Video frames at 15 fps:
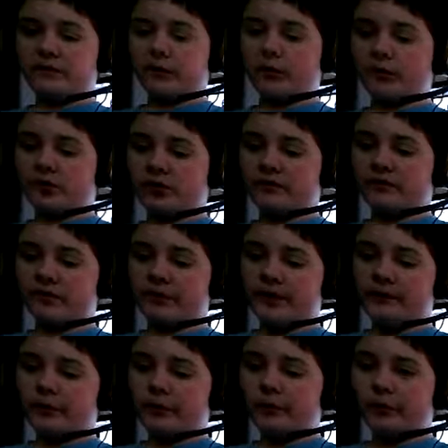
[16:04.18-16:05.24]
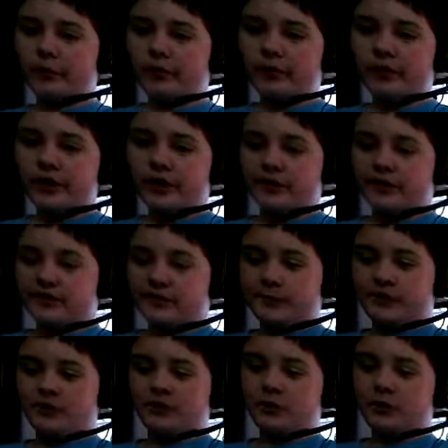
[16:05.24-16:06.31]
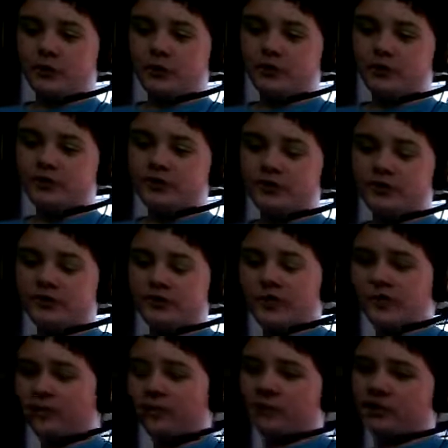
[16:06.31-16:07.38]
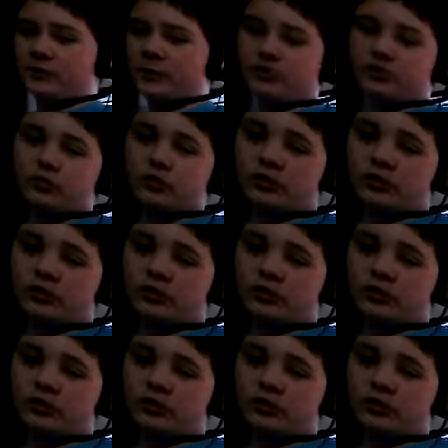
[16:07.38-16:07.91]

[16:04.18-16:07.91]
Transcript: version of the level in the special worlds. That's all the special